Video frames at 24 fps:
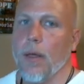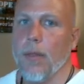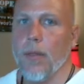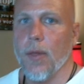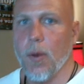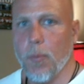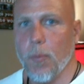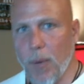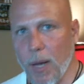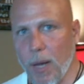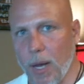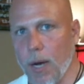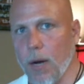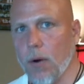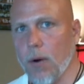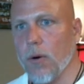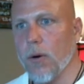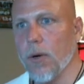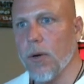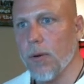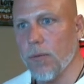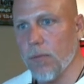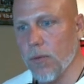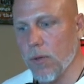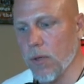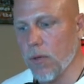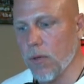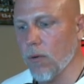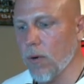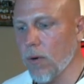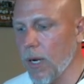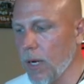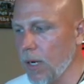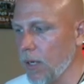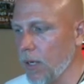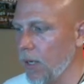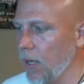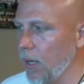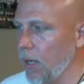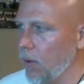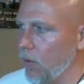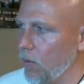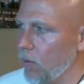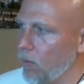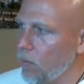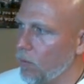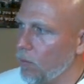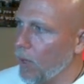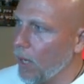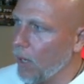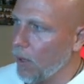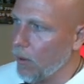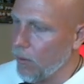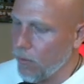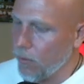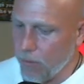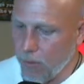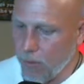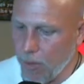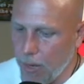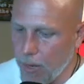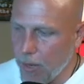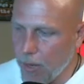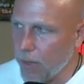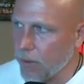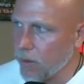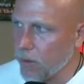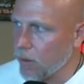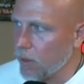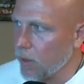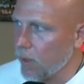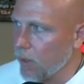The power of the great. How about that?